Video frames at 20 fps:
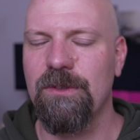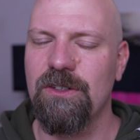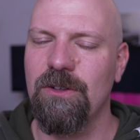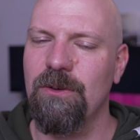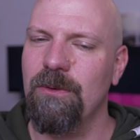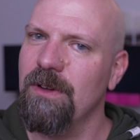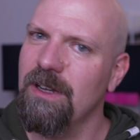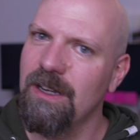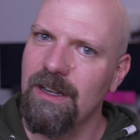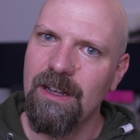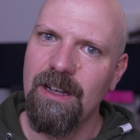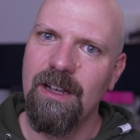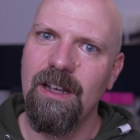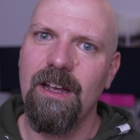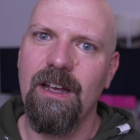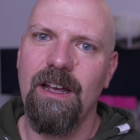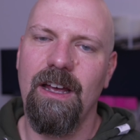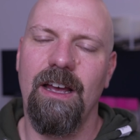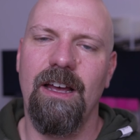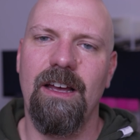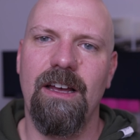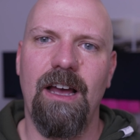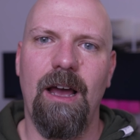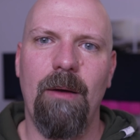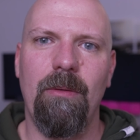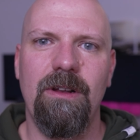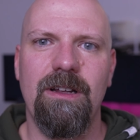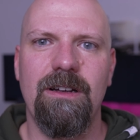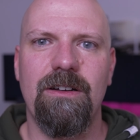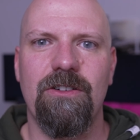So
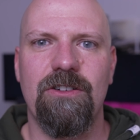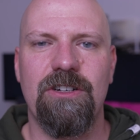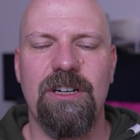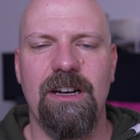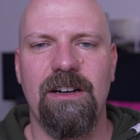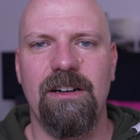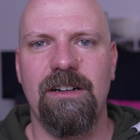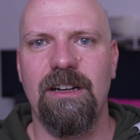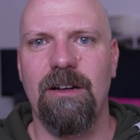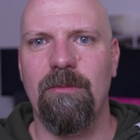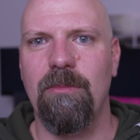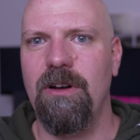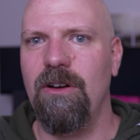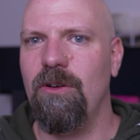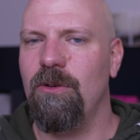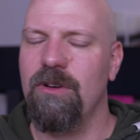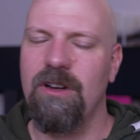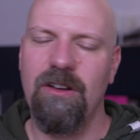I will link her channel down below,